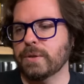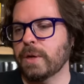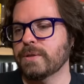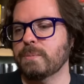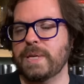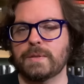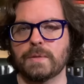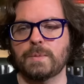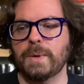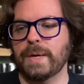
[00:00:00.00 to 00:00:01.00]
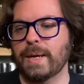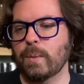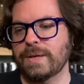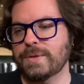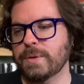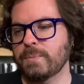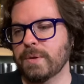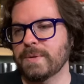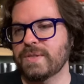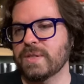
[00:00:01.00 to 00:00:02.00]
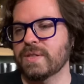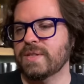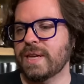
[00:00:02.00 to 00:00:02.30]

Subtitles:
arts meets spaghetti Western premises,